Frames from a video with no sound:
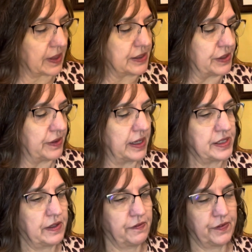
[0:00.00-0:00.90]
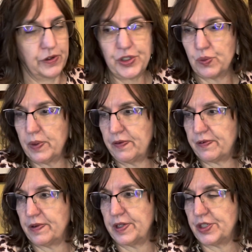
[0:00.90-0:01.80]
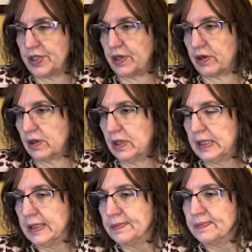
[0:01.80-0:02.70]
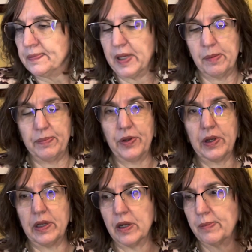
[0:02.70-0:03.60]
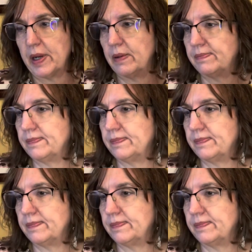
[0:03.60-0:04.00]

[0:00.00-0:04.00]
So that's the first one for this year. And you can hear my